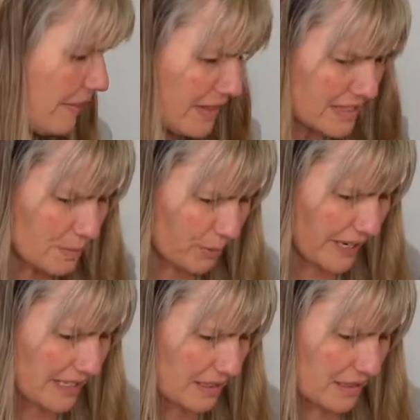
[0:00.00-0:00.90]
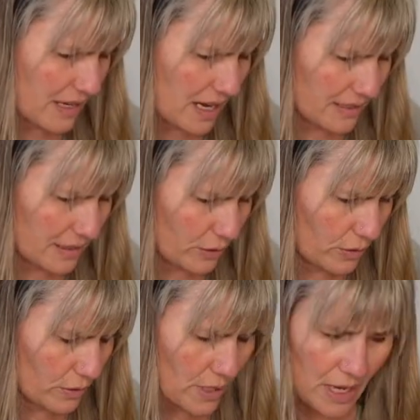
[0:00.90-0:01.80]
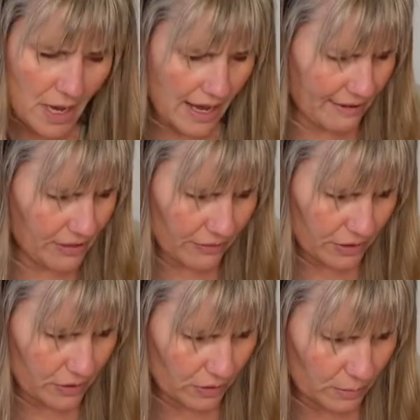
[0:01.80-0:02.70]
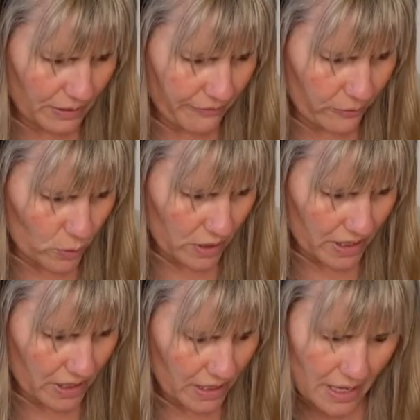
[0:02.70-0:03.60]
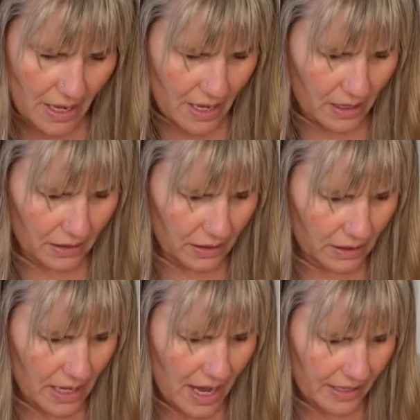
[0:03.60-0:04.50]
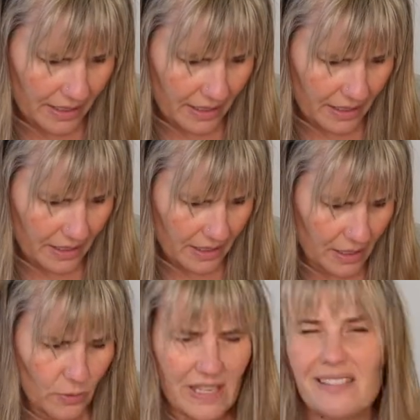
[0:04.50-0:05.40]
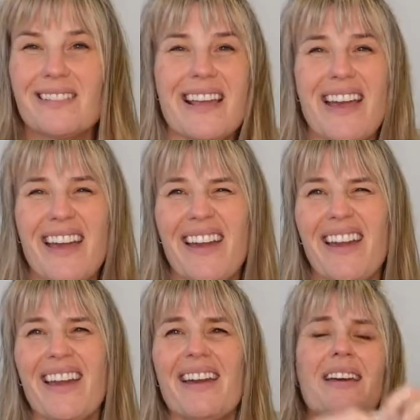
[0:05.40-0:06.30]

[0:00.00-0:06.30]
This brand is also, I've never sold before, Laka USA.